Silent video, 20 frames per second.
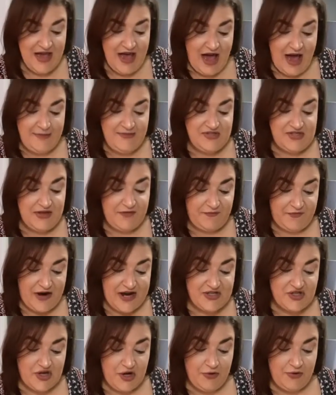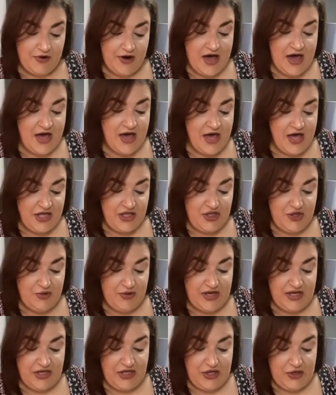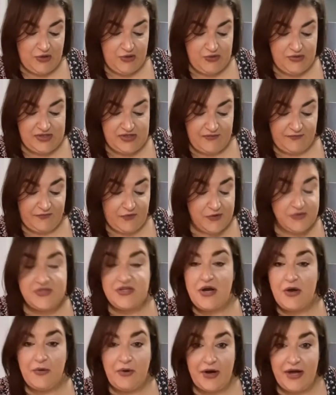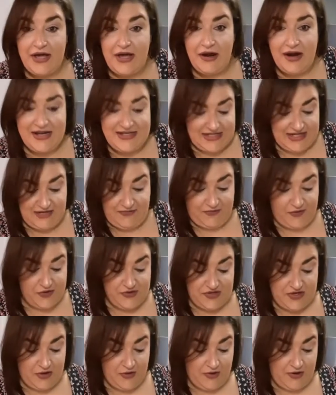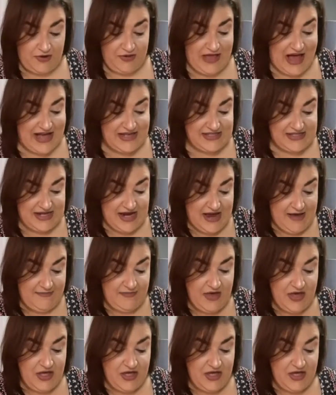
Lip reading: I'm using fresh okra. You can use frozen okra here. I did frozen okra last time.